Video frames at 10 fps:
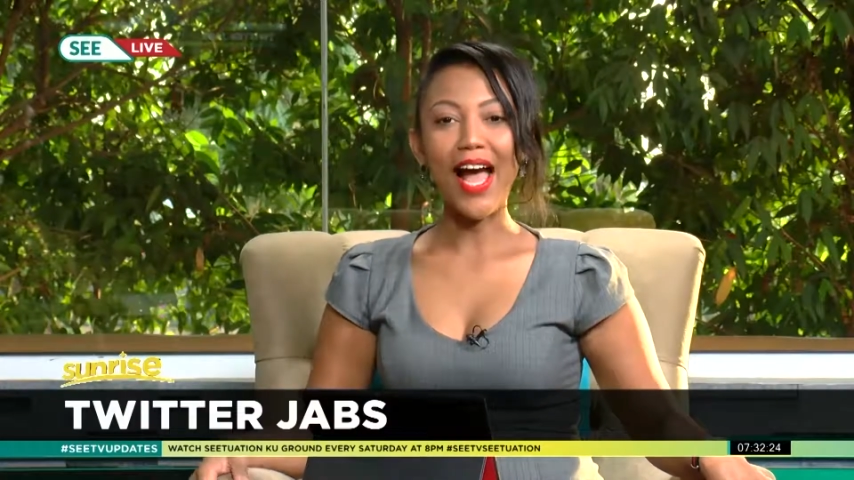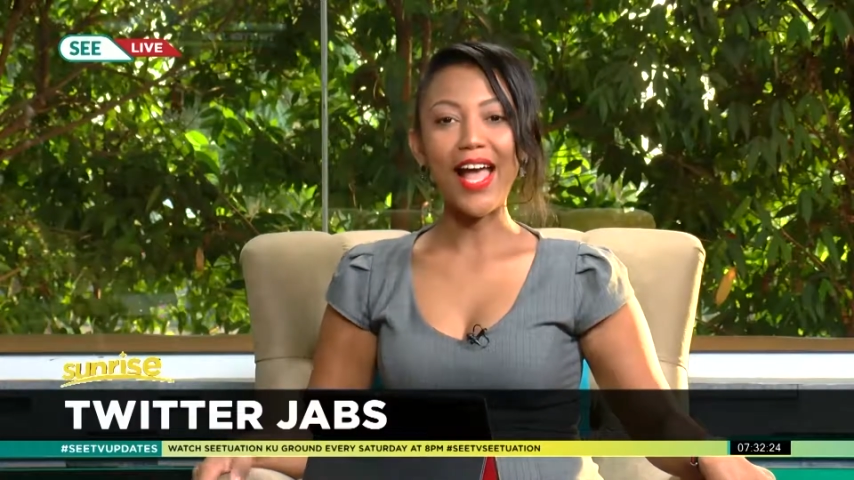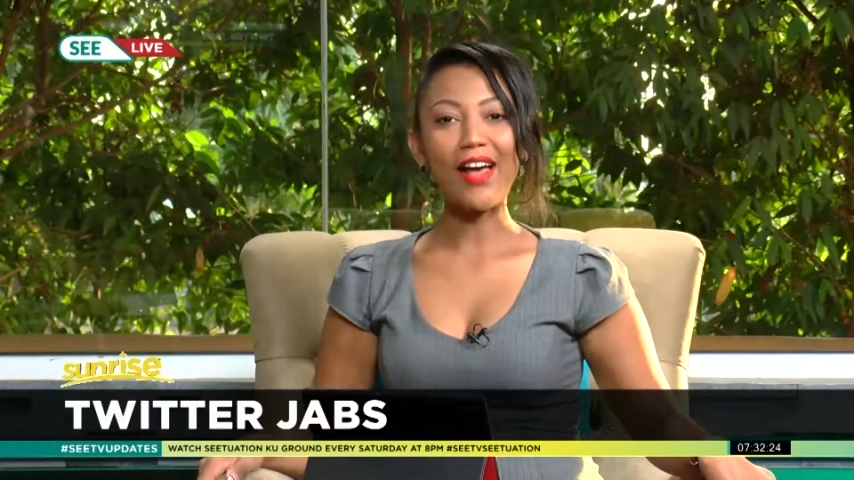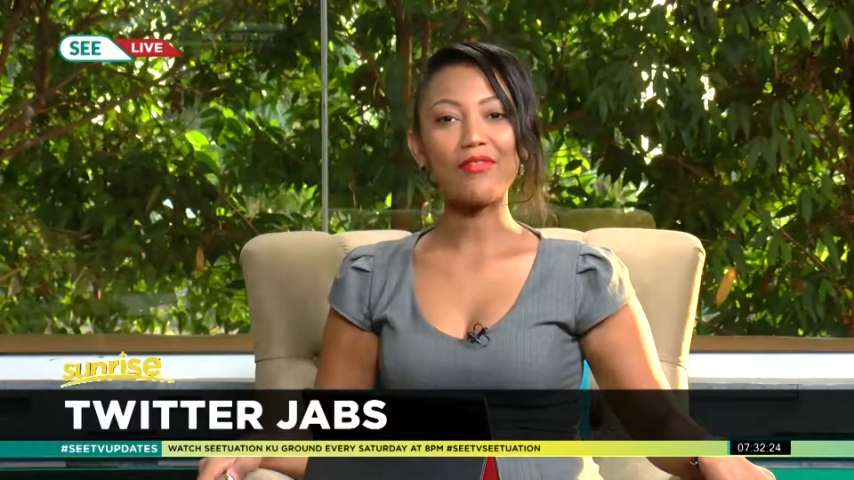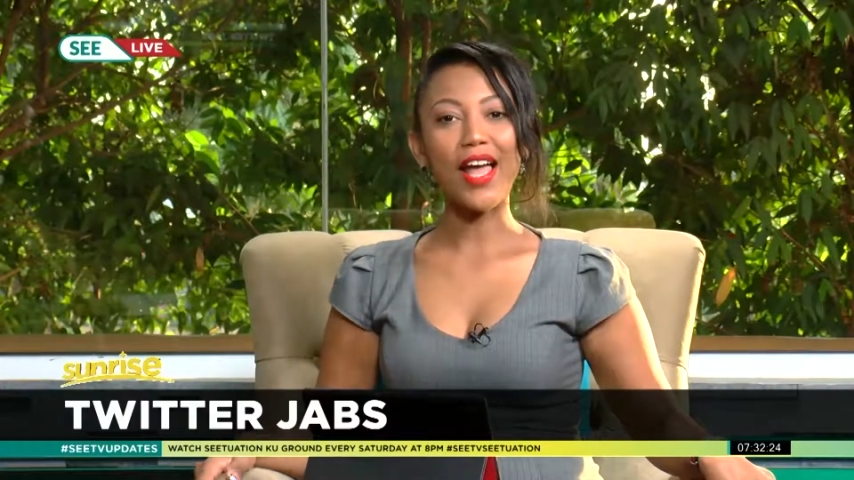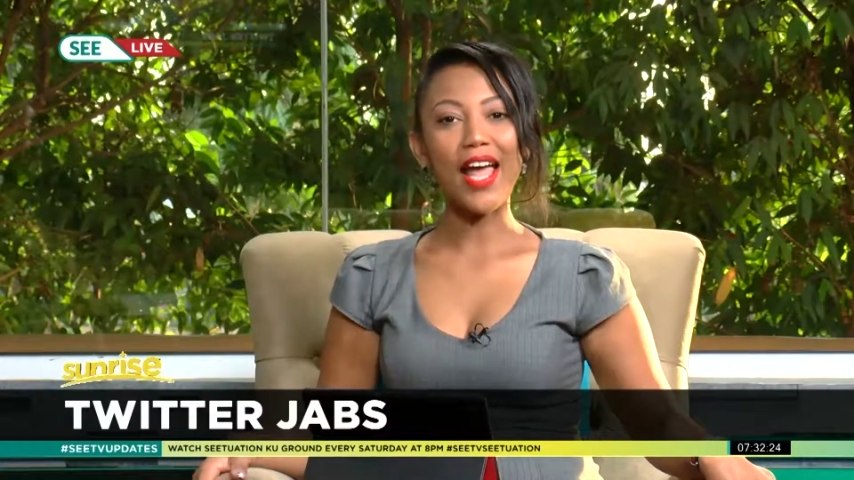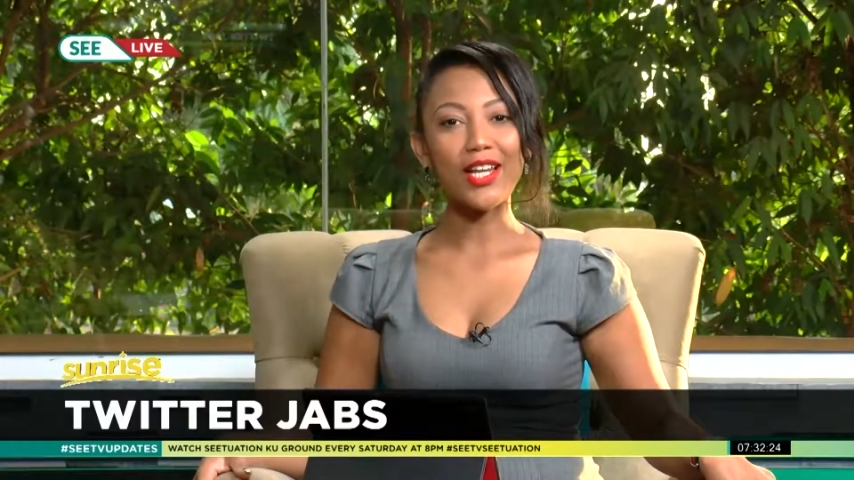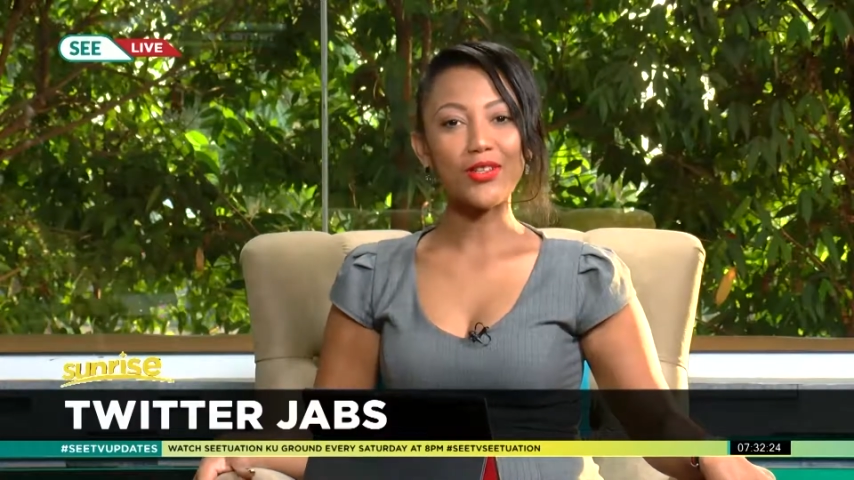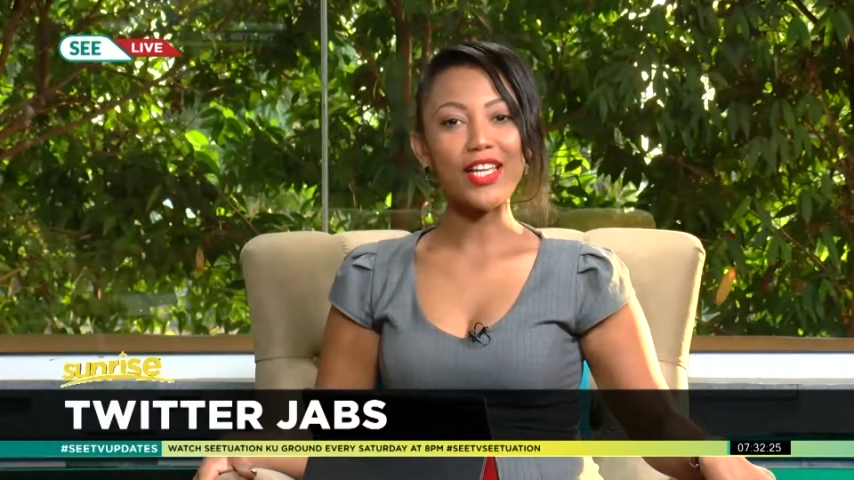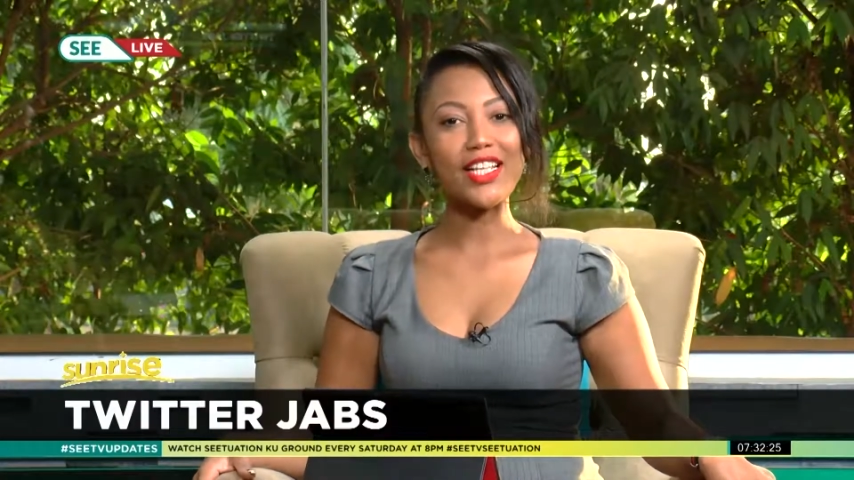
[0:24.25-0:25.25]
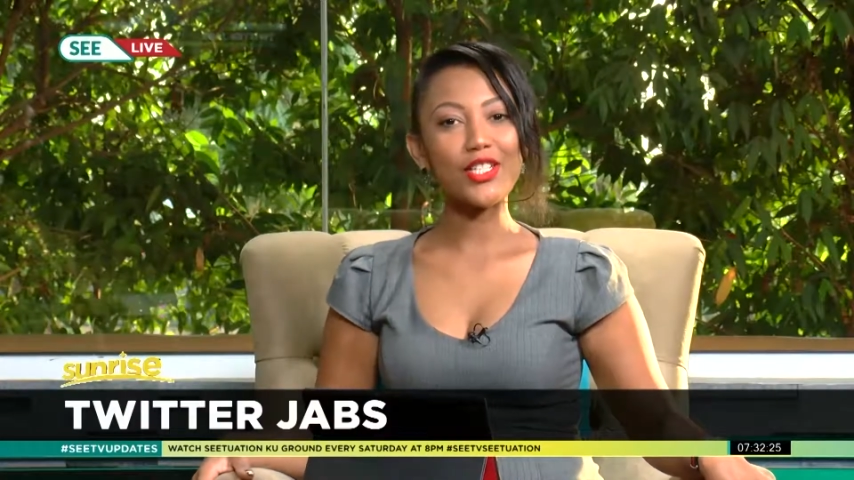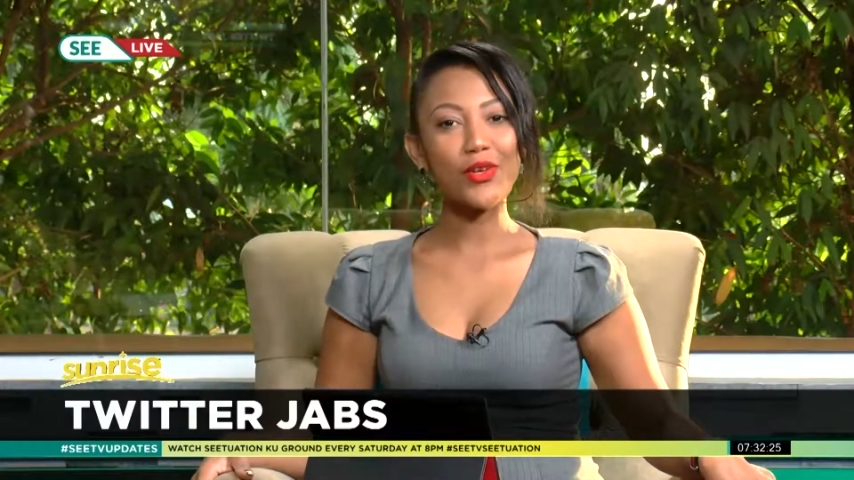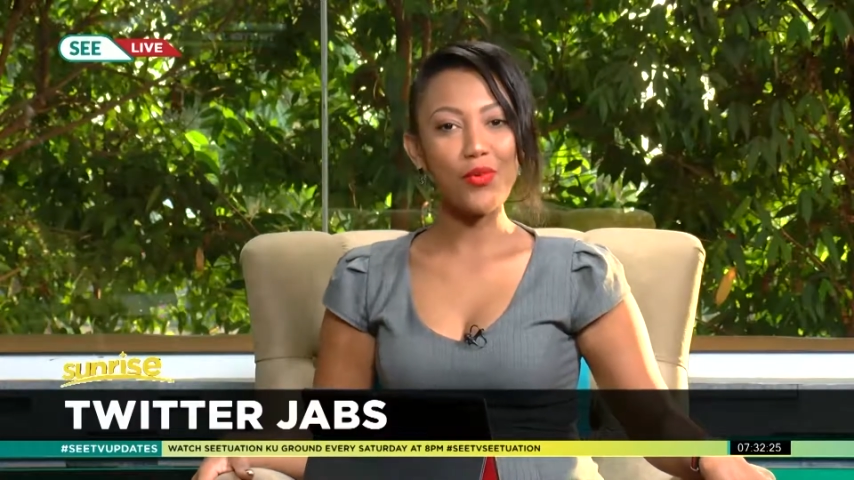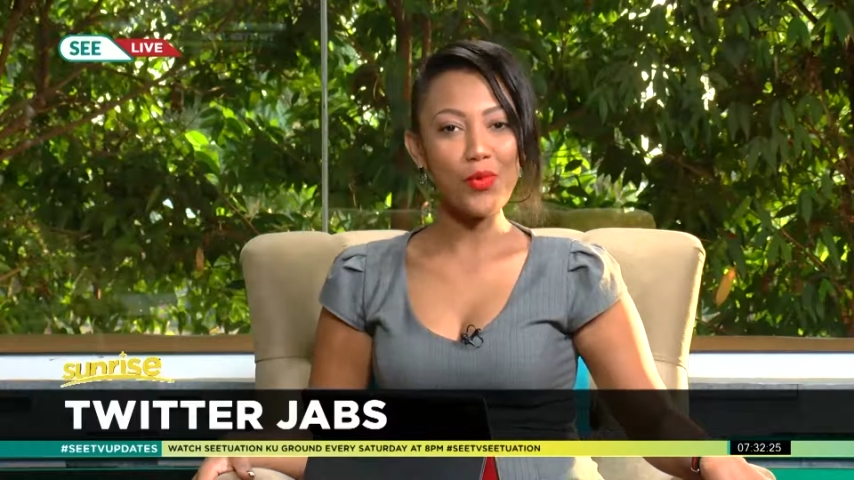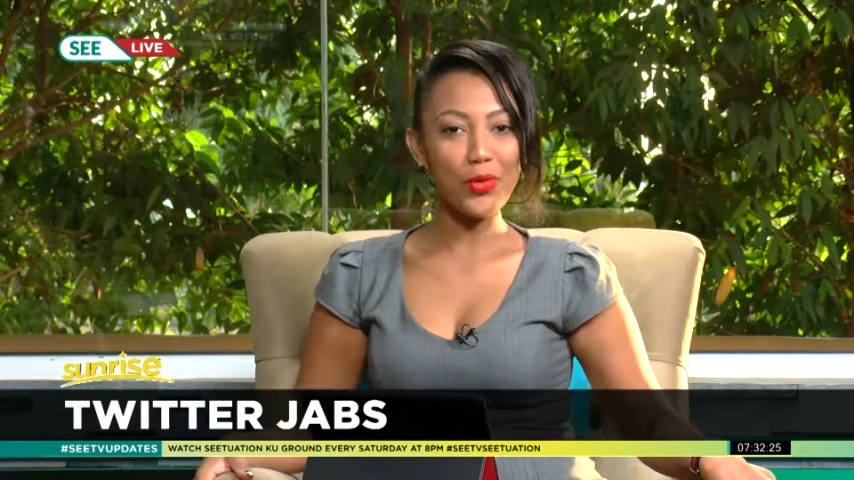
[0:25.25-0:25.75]
I have Ellen
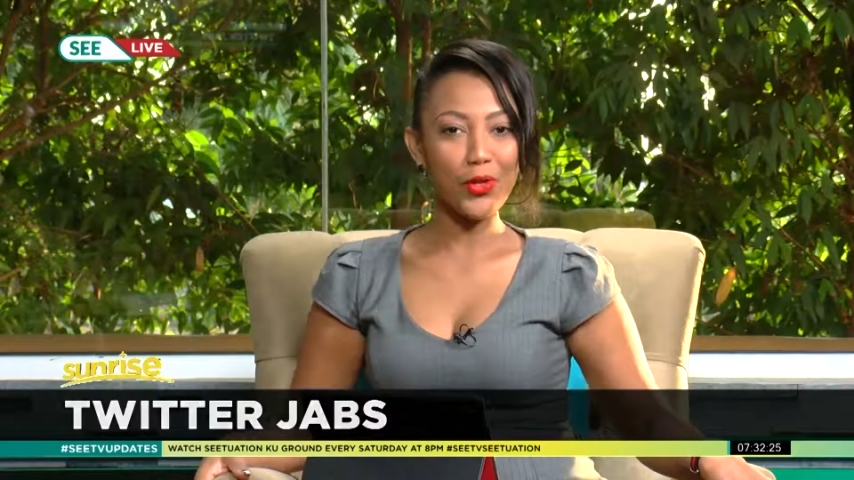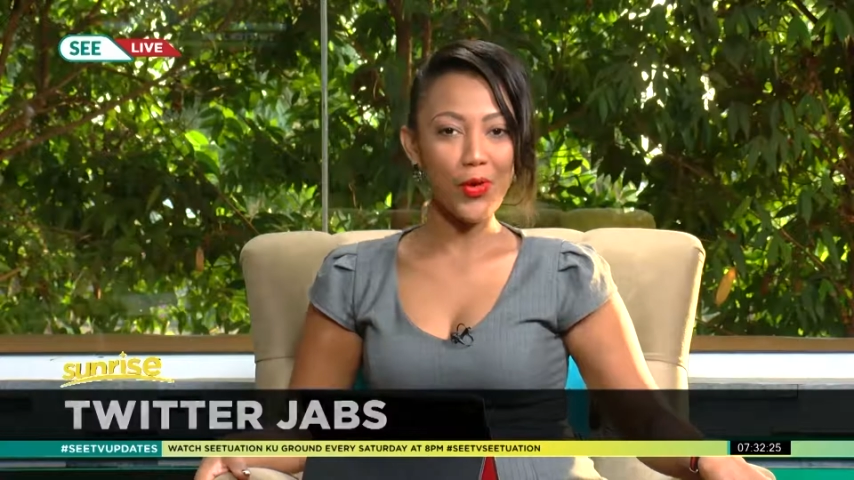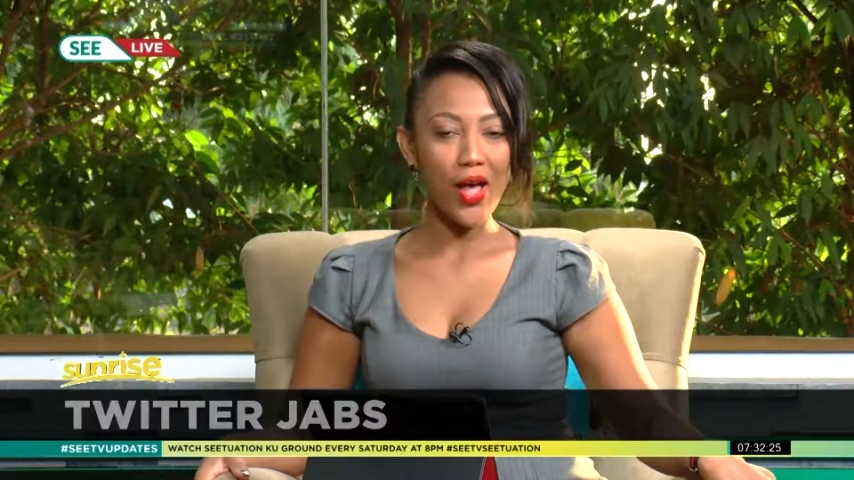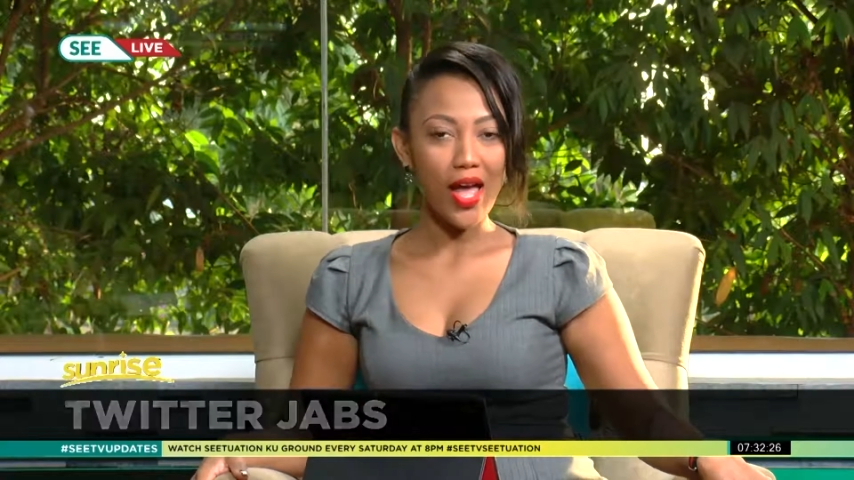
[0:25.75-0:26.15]
Chiwumulo,